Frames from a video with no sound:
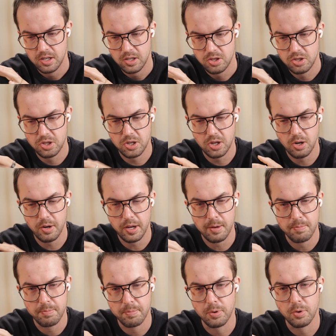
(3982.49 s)
so
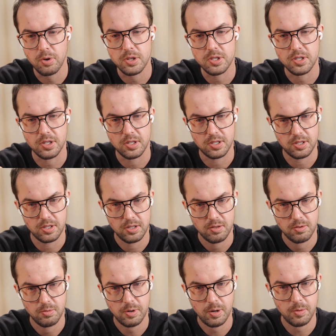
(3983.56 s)
important
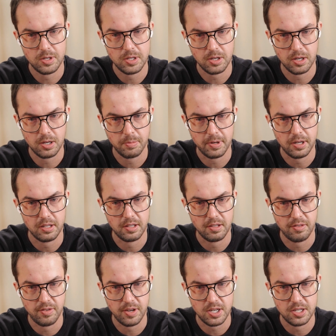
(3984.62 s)
when we talk about the
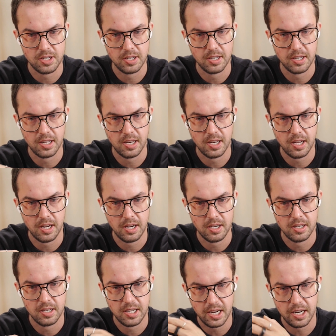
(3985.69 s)
vision and
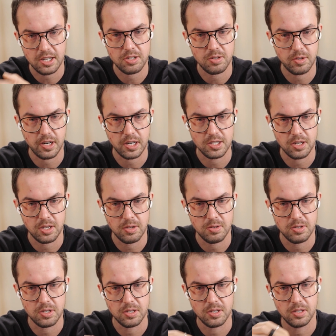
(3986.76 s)
then the actual
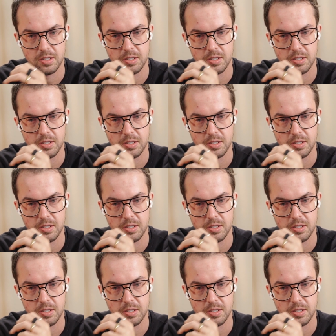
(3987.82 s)
execution?